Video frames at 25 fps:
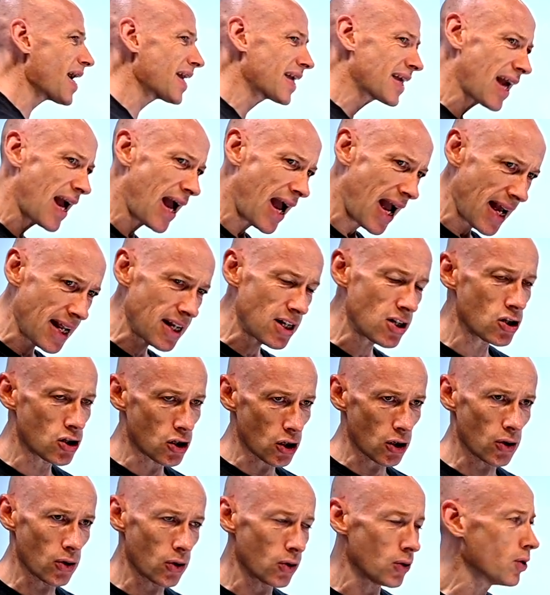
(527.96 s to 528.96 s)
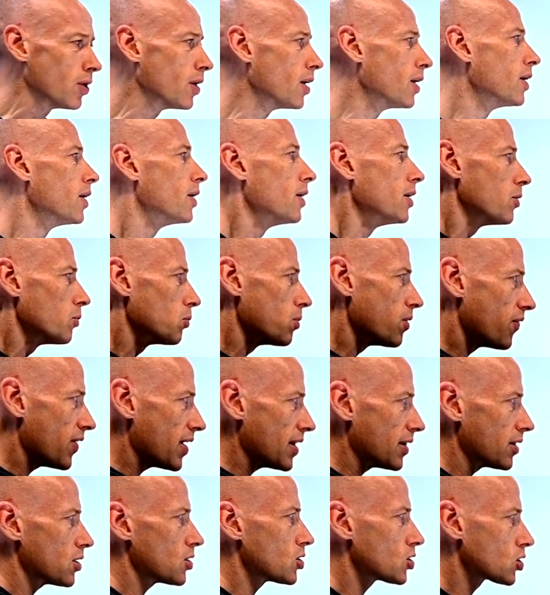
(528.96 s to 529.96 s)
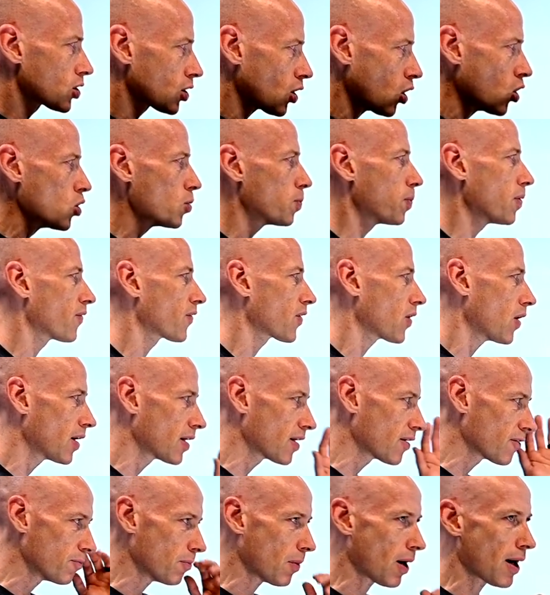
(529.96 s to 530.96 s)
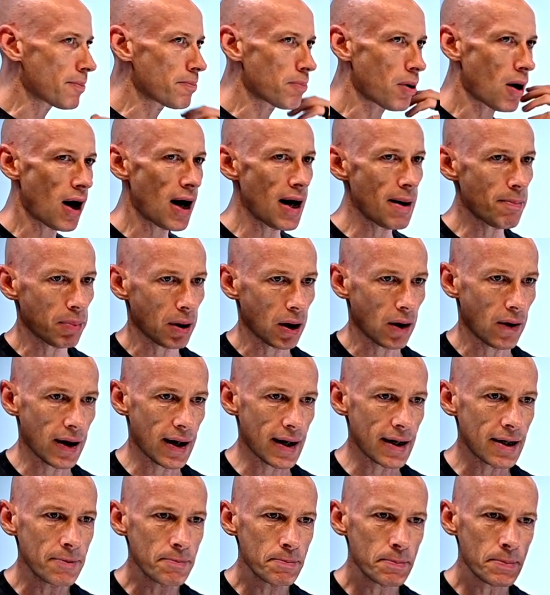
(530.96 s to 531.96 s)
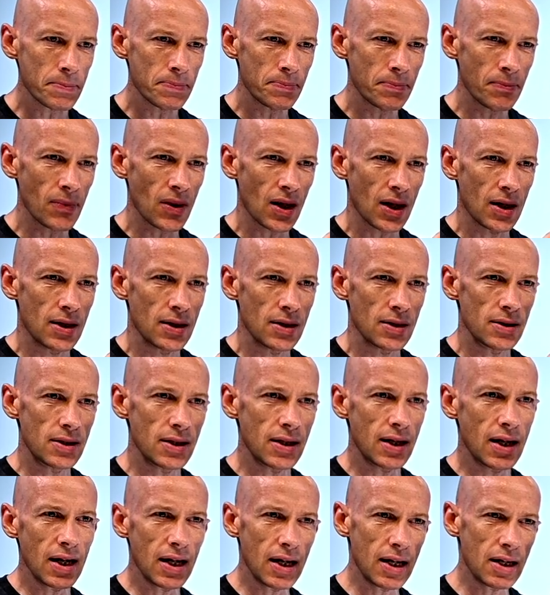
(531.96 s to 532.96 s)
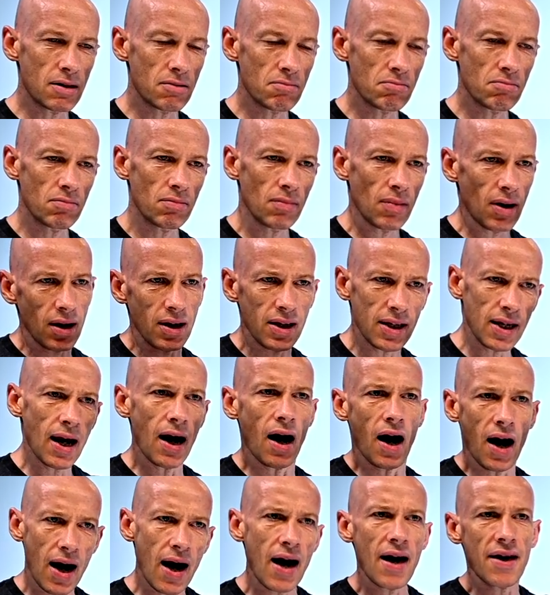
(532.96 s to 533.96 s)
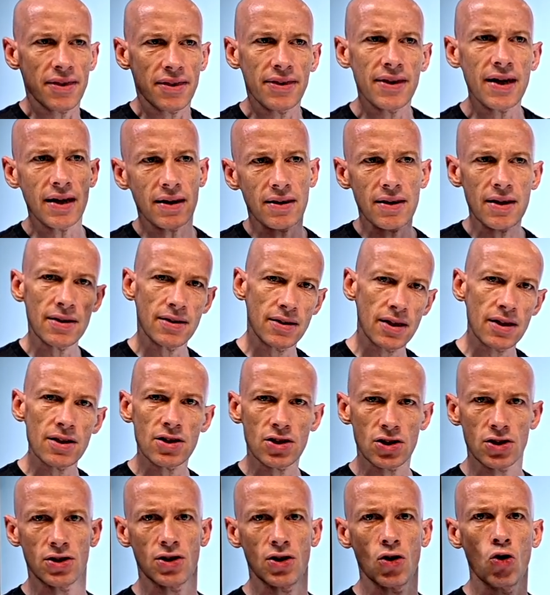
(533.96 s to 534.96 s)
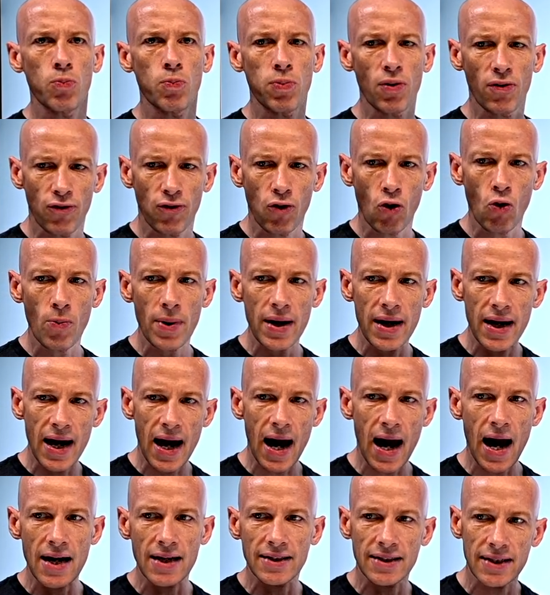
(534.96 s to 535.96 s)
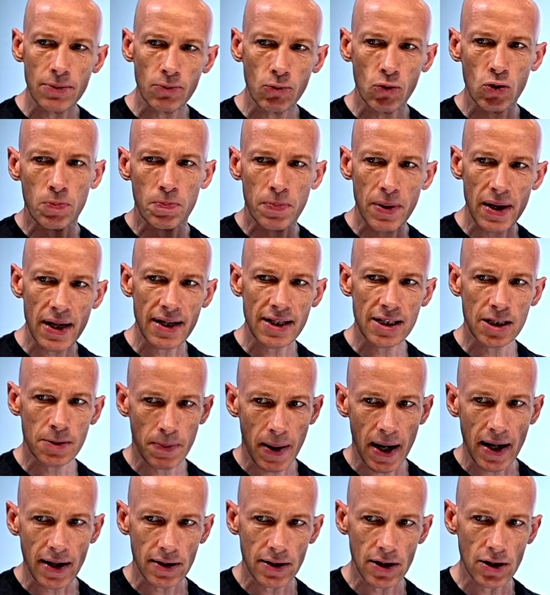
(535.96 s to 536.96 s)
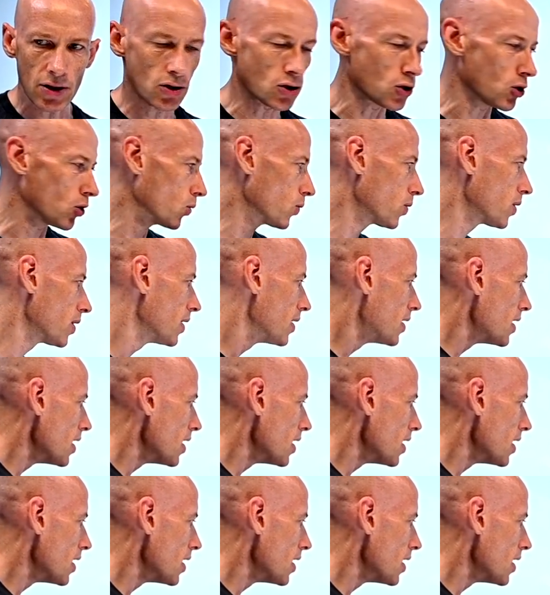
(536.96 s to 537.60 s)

I can do within the scope of kind of my pipeline to get, yeah, I, I think this is still performing as it would be expected to.